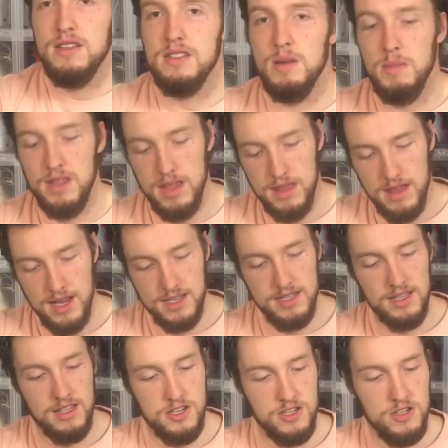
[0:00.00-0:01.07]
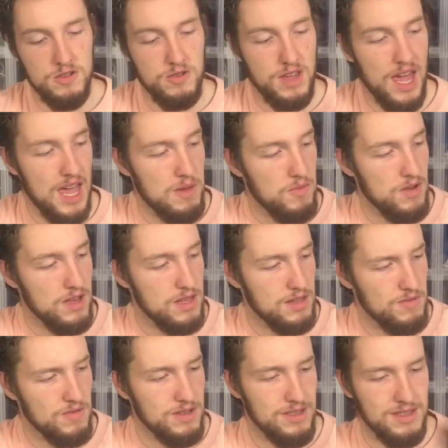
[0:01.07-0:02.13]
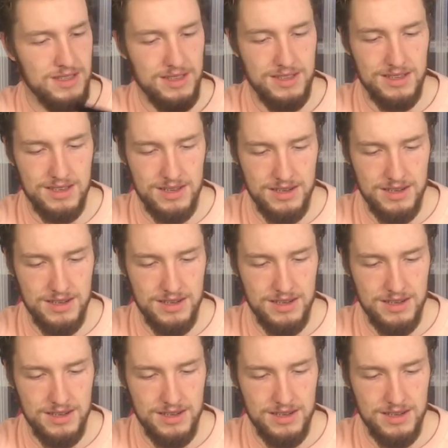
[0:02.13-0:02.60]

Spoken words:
Some of the things that the shoe came with was this